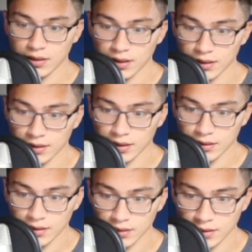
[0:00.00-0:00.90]
And
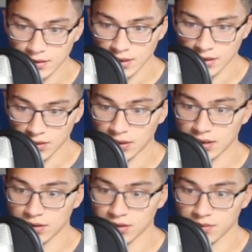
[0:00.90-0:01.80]
then let's say, okay,
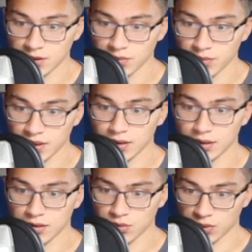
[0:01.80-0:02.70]
it's going to be too big again
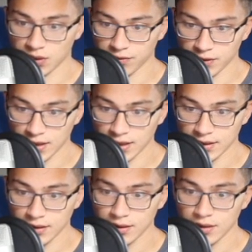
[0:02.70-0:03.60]
because we're looking for
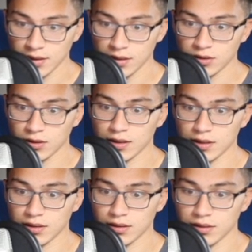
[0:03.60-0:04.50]
9. So then
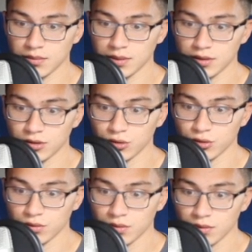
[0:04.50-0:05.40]
it's going to be
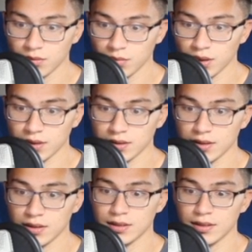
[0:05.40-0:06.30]
2 plus
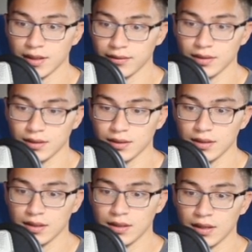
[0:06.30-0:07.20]
7.
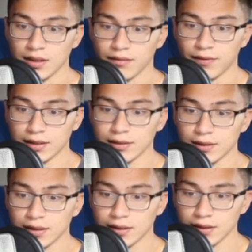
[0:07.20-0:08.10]
Then
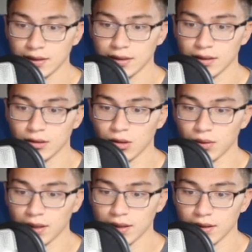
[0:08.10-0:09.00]
finally, it'll go
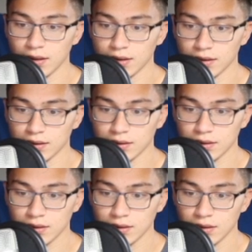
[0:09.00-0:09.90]
ahead and
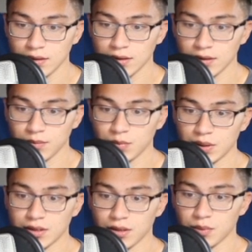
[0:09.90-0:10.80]
be
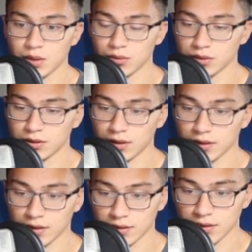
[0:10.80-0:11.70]
sum equals
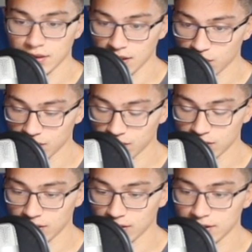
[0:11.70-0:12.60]
target, and we'll
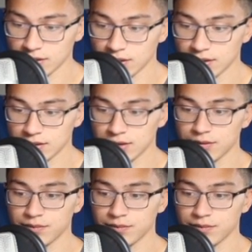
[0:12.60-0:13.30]
return that index.